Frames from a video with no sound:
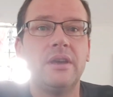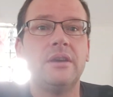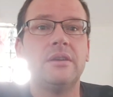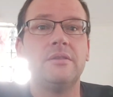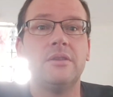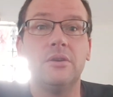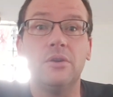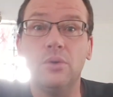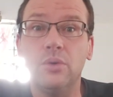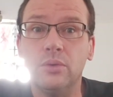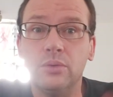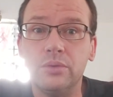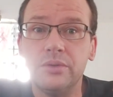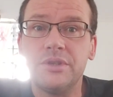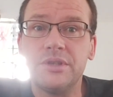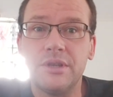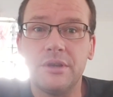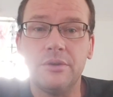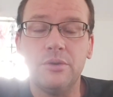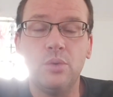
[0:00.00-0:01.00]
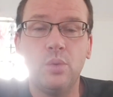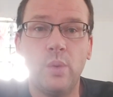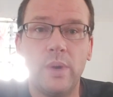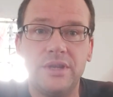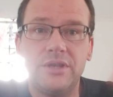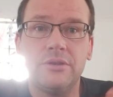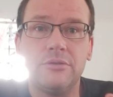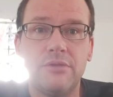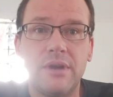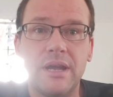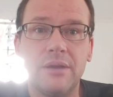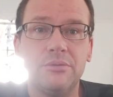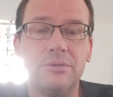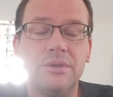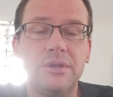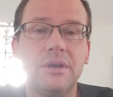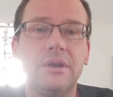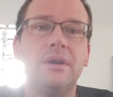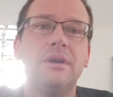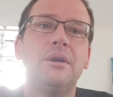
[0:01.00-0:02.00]
that also whiz
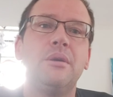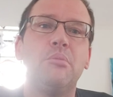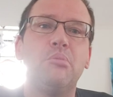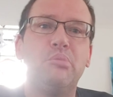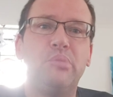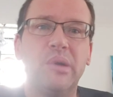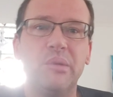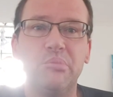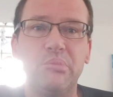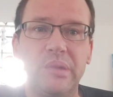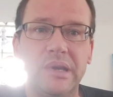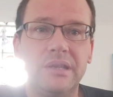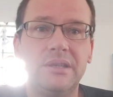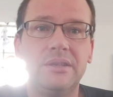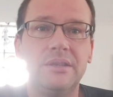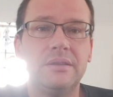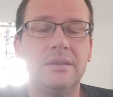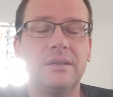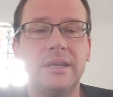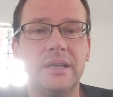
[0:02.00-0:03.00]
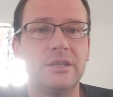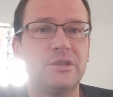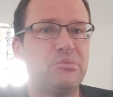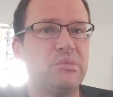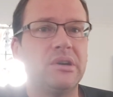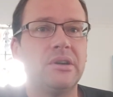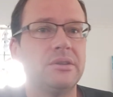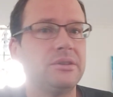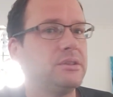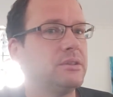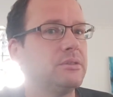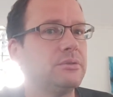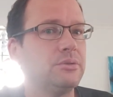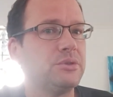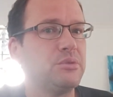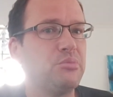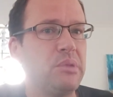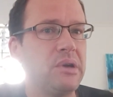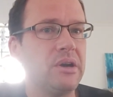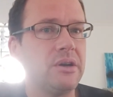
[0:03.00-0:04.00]
around, bump into the next particle
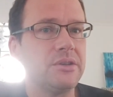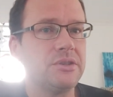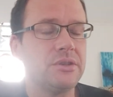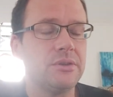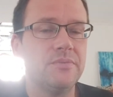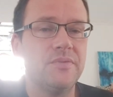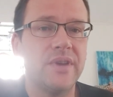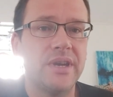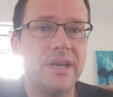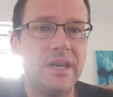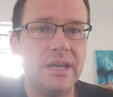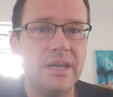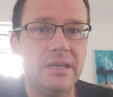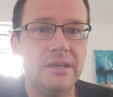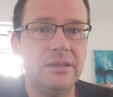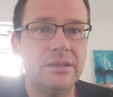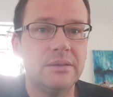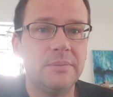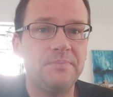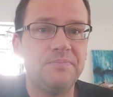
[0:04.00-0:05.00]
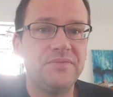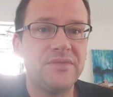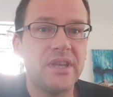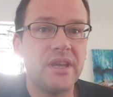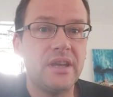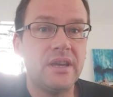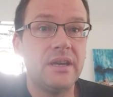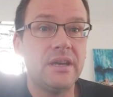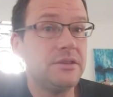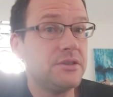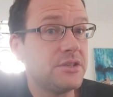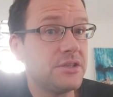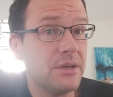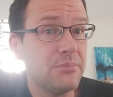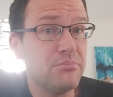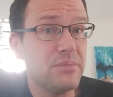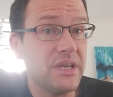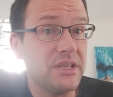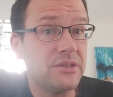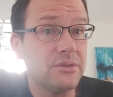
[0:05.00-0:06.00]
to pass on that heat. And
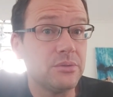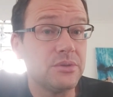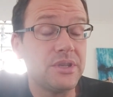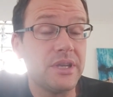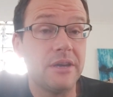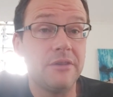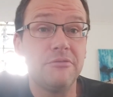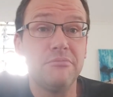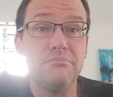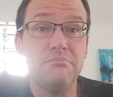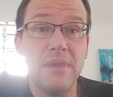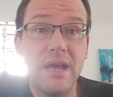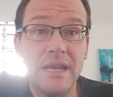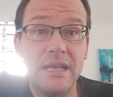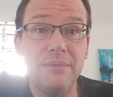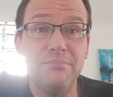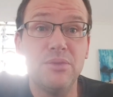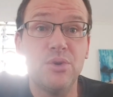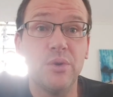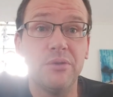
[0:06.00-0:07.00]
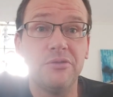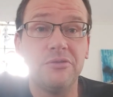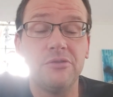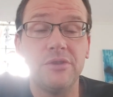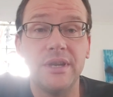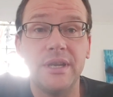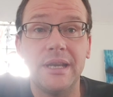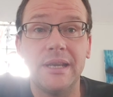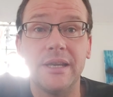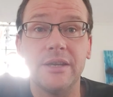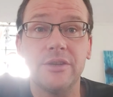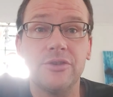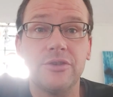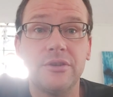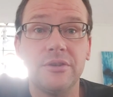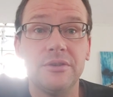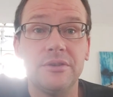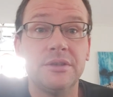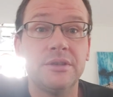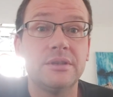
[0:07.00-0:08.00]
some metals have many more free
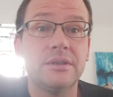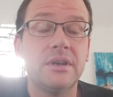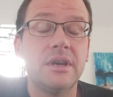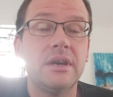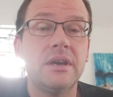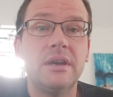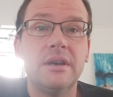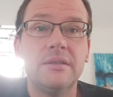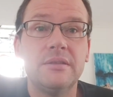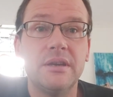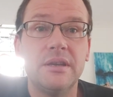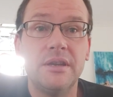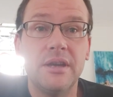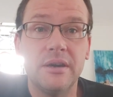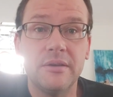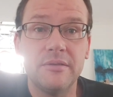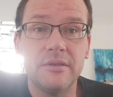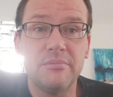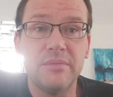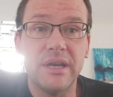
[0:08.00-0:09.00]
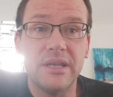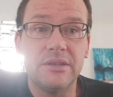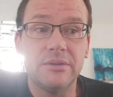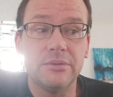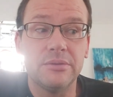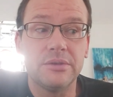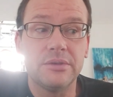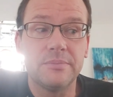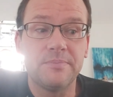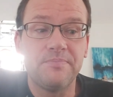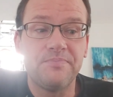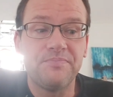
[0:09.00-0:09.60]
electrons than other metals.